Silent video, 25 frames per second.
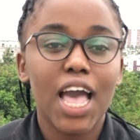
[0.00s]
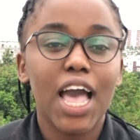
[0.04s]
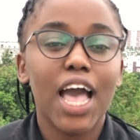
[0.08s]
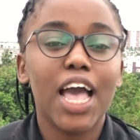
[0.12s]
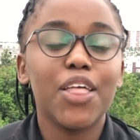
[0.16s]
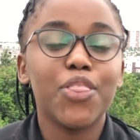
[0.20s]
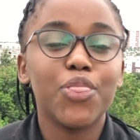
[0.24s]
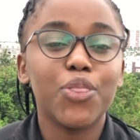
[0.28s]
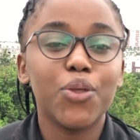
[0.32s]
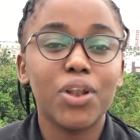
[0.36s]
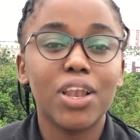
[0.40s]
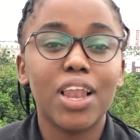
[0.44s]

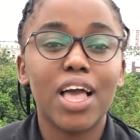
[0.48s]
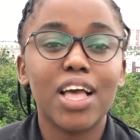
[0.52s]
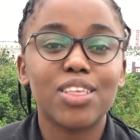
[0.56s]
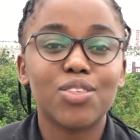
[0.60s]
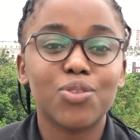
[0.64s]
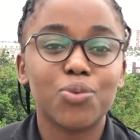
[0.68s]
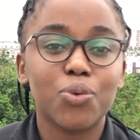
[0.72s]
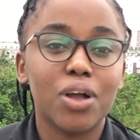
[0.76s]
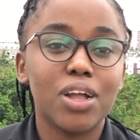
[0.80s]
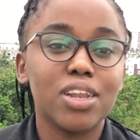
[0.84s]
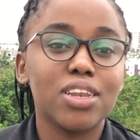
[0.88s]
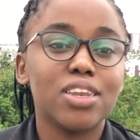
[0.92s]
And the
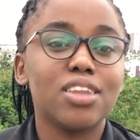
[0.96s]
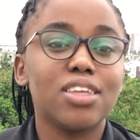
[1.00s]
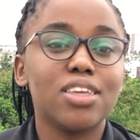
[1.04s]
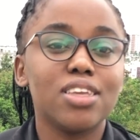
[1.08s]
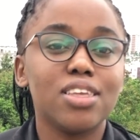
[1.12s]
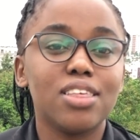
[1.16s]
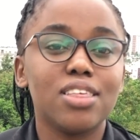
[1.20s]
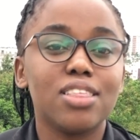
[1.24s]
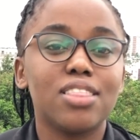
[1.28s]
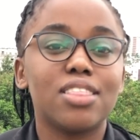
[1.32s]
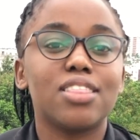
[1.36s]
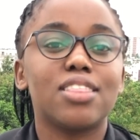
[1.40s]
last one
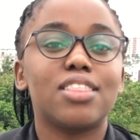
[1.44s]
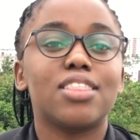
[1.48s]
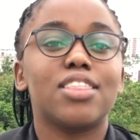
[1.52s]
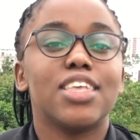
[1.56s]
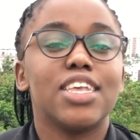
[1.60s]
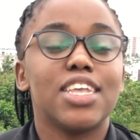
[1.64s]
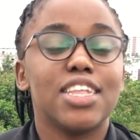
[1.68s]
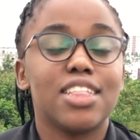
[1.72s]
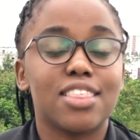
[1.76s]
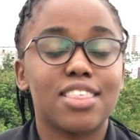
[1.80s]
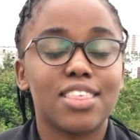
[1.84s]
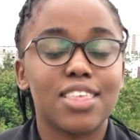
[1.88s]
is
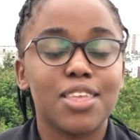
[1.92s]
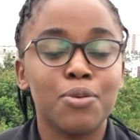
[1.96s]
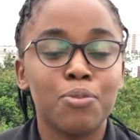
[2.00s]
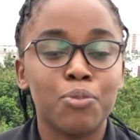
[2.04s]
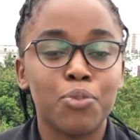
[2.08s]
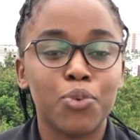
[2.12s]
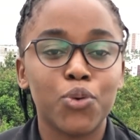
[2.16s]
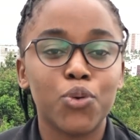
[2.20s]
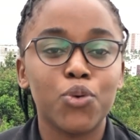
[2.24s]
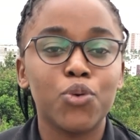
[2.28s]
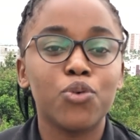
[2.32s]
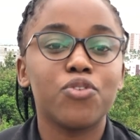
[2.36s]
it
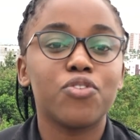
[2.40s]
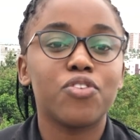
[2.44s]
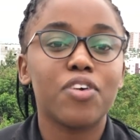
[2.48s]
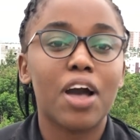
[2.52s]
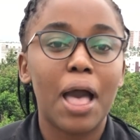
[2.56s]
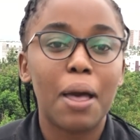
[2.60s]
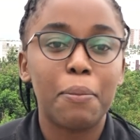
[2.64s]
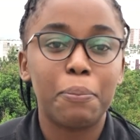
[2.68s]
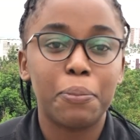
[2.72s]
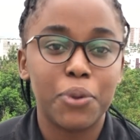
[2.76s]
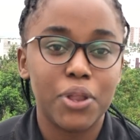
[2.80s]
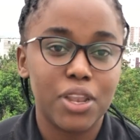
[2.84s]
improve
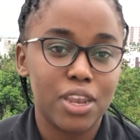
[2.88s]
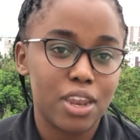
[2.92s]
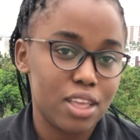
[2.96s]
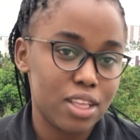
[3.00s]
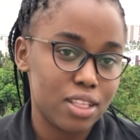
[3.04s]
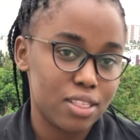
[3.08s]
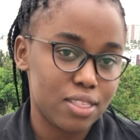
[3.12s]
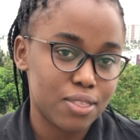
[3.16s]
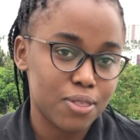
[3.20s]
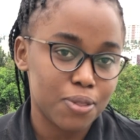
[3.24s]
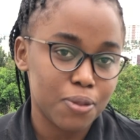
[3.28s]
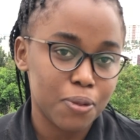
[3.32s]

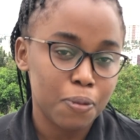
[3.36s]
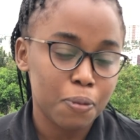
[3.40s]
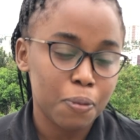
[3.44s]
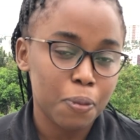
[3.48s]
happiness.